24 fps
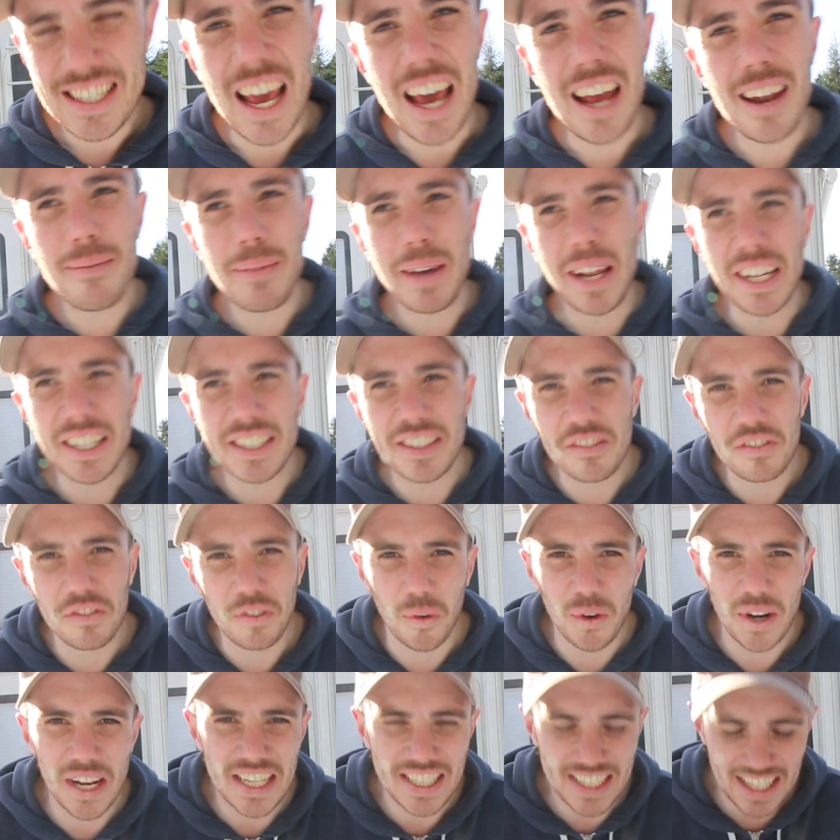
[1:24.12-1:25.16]
10 minutes and
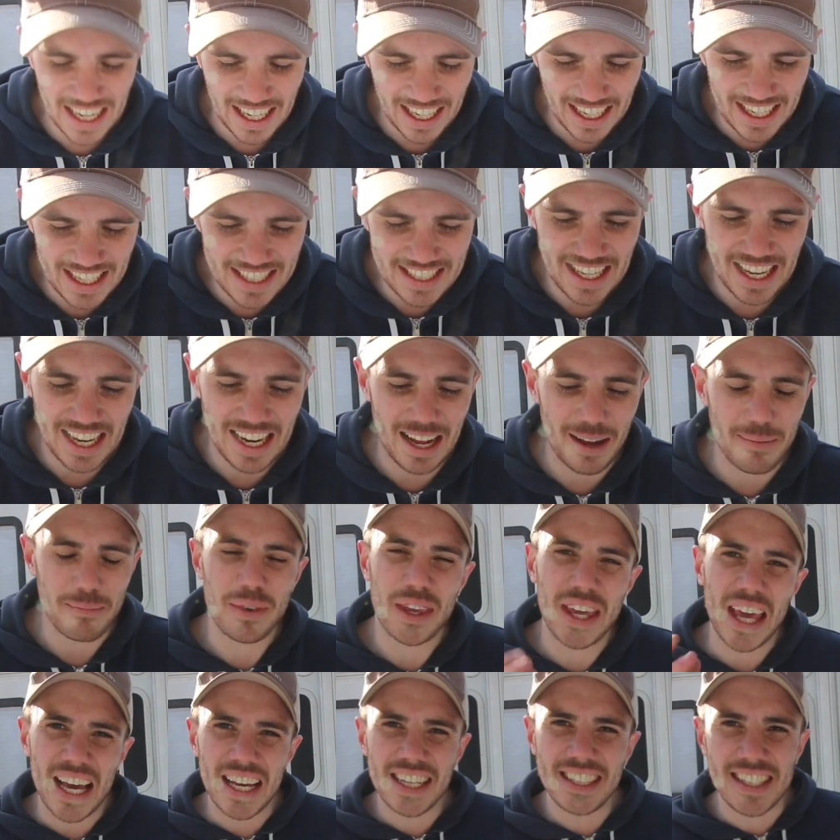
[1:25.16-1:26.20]
40 seconds and
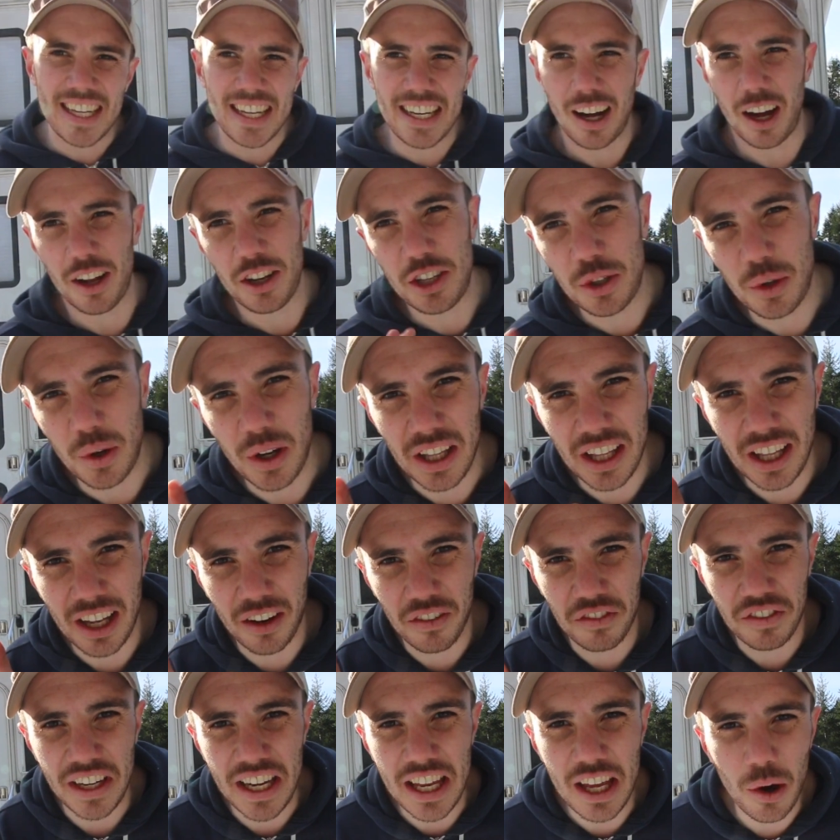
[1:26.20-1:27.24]
I'm guessing I'll do a
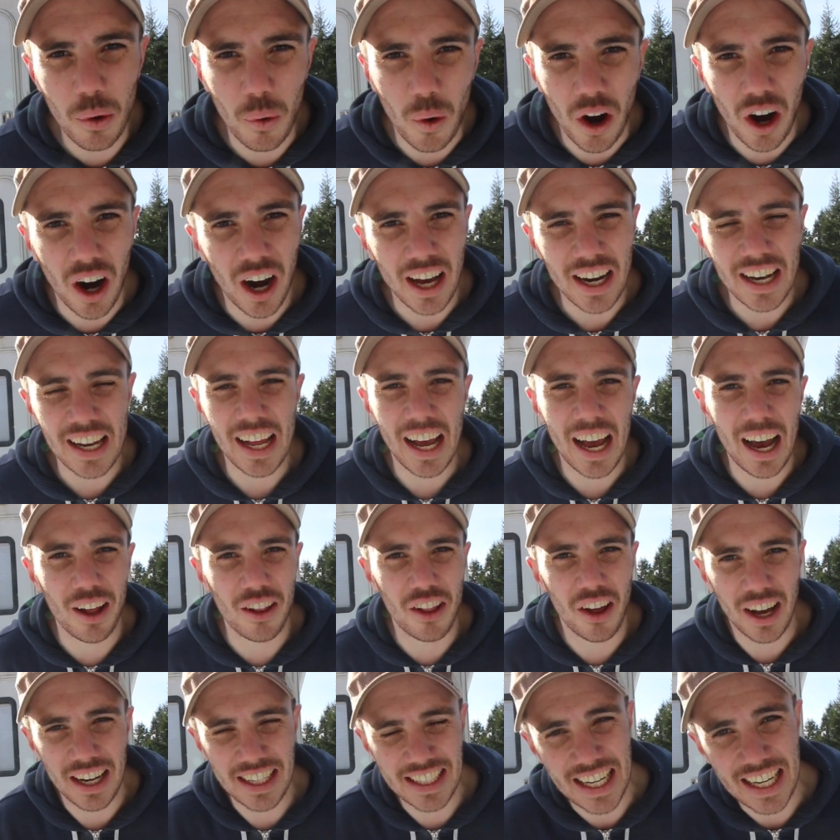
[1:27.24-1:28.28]
little video on how
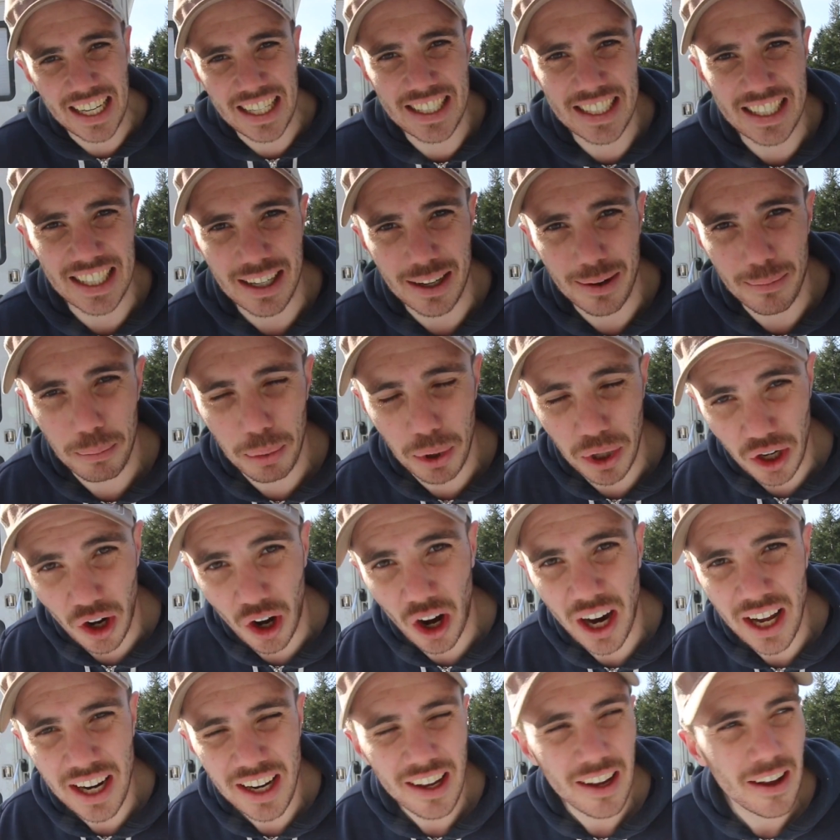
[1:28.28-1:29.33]
long it takes to put
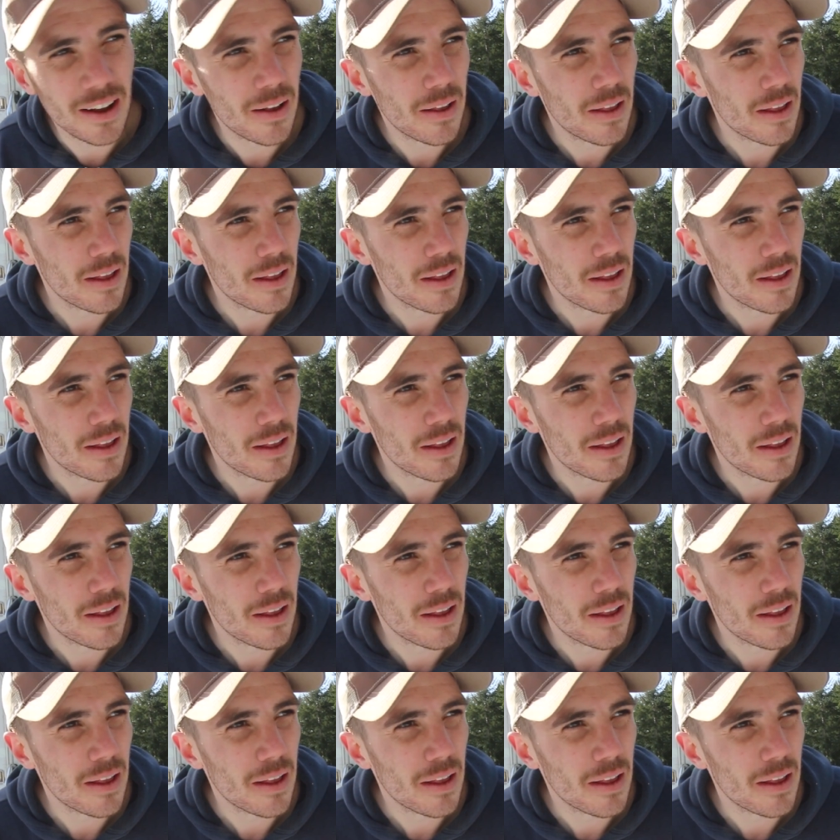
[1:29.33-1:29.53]
on